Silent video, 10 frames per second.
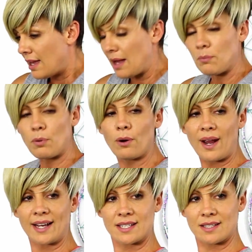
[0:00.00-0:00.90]
and
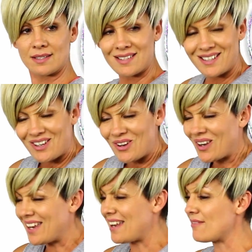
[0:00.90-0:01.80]
practice you
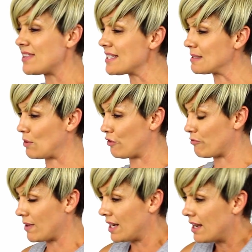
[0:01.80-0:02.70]
can give this
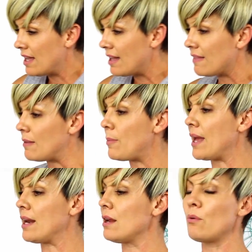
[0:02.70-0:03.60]
movement, the
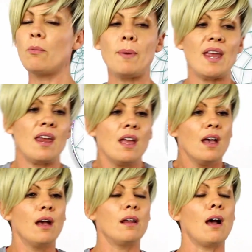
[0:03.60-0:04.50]
better you will be
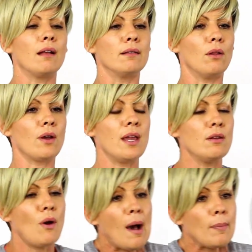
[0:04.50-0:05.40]
at unlocking
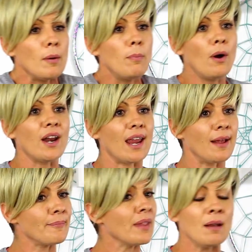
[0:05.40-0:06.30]
your upper
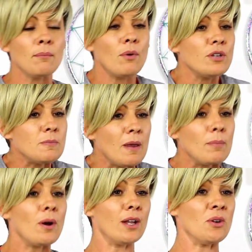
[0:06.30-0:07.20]
body. Most
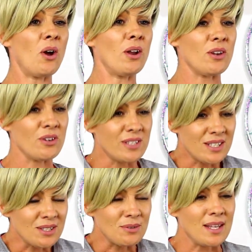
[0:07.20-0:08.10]
people are not
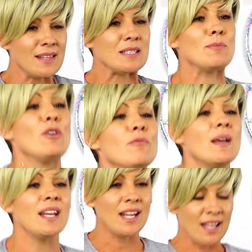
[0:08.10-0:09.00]
used to doing this movement.